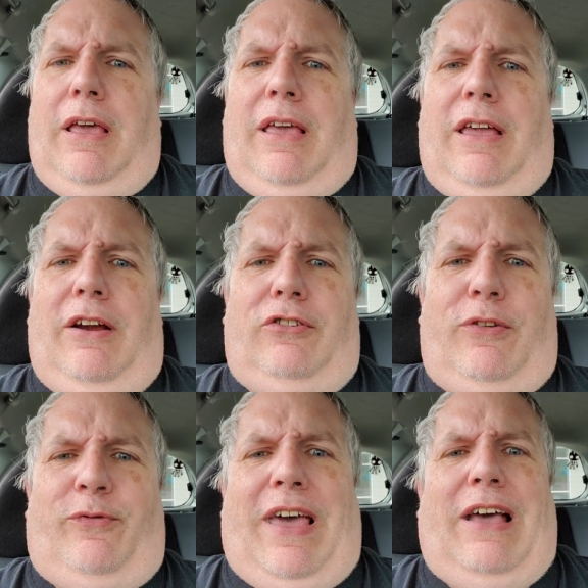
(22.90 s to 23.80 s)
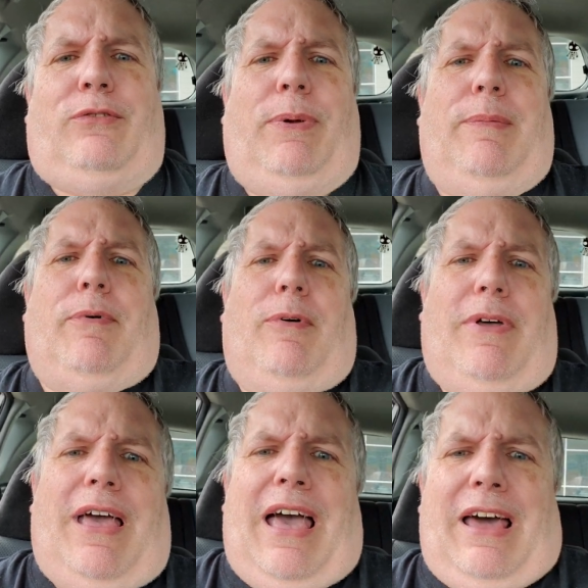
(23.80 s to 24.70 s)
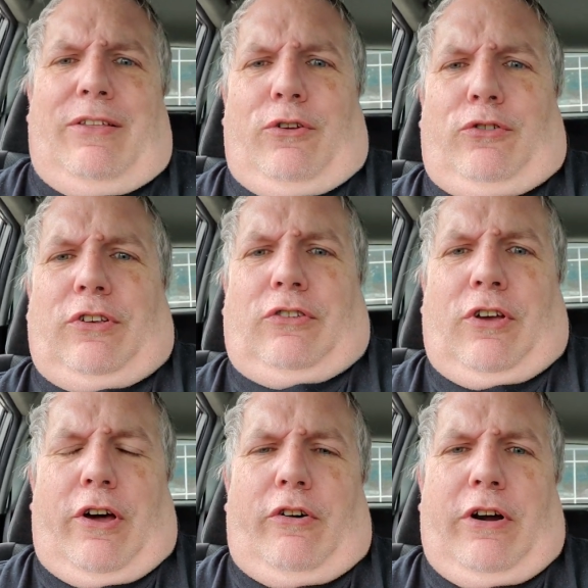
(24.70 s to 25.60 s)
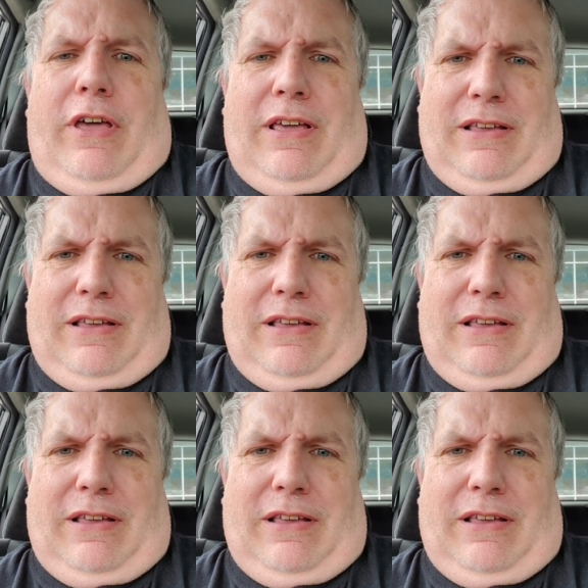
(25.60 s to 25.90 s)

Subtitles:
Here's the facts, people. Out of those 600,